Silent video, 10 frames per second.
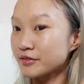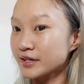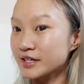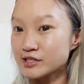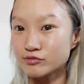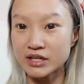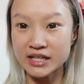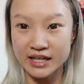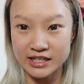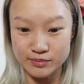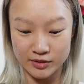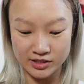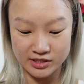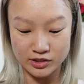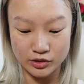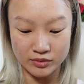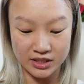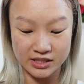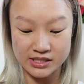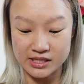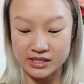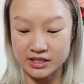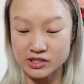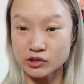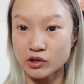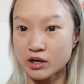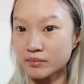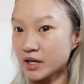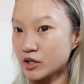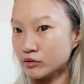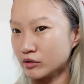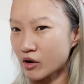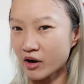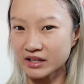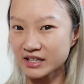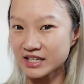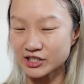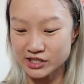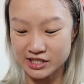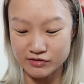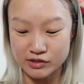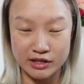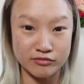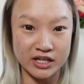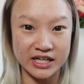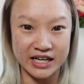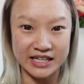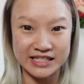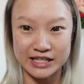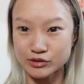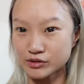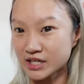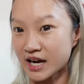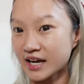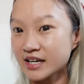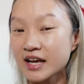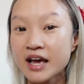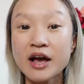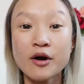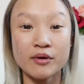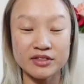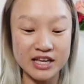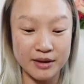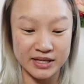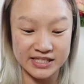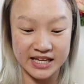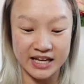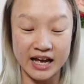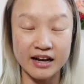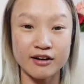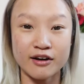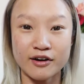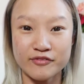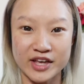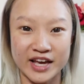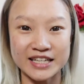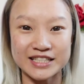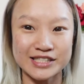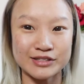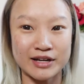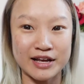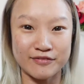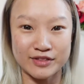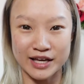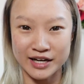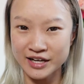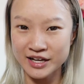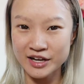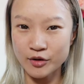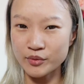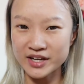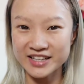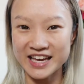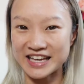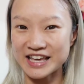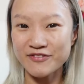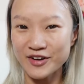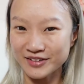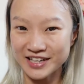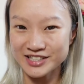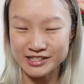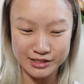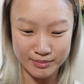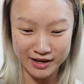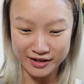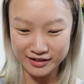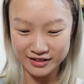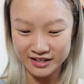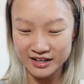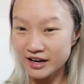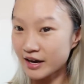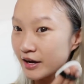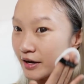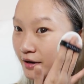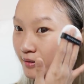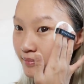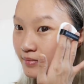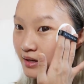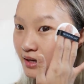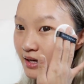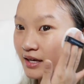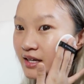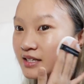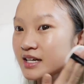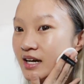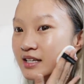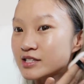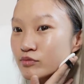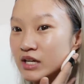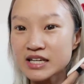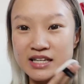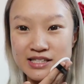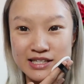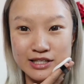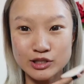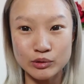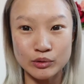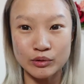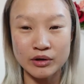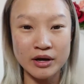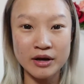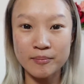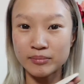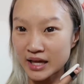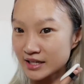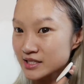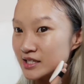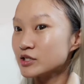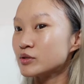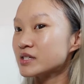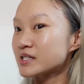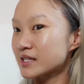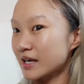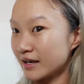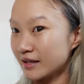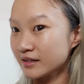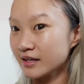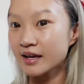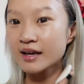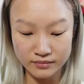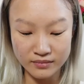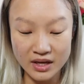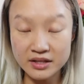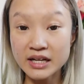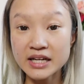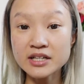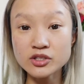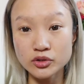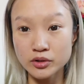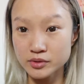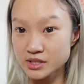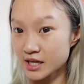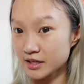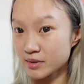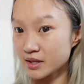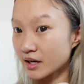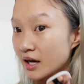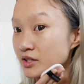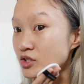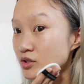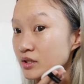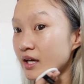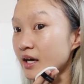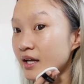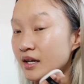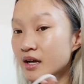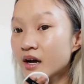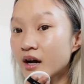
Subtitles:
think it's really nice because the dewiness does not make you look oily. It just gives you that really nice natural shine. One thing I must say, I love that it does not have that weird cakey foundation smell. And yeah, it's really easy to blend into the skin. The lady in the store was telling me that I should get